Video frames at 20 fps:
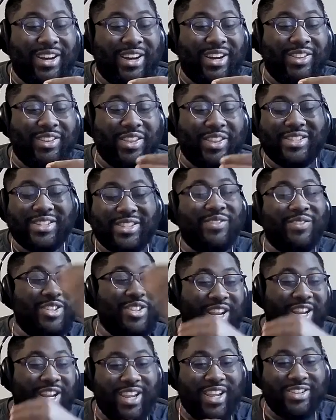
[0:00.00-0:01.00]
things have
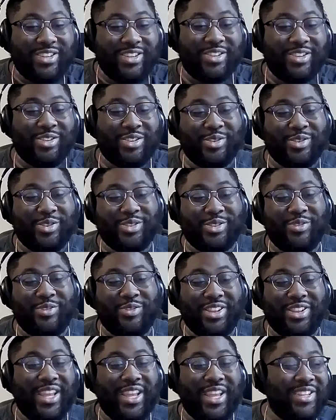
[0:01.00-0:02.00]
changed in terms of the
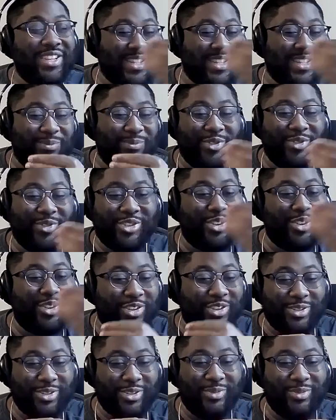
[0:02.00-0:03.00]
landscape of
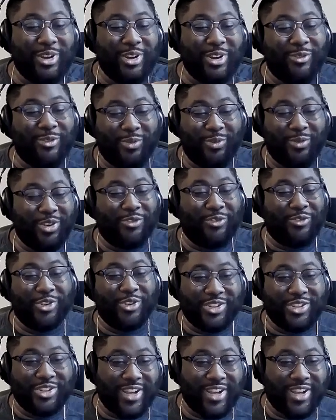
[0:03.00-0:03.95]
journalism from when you first got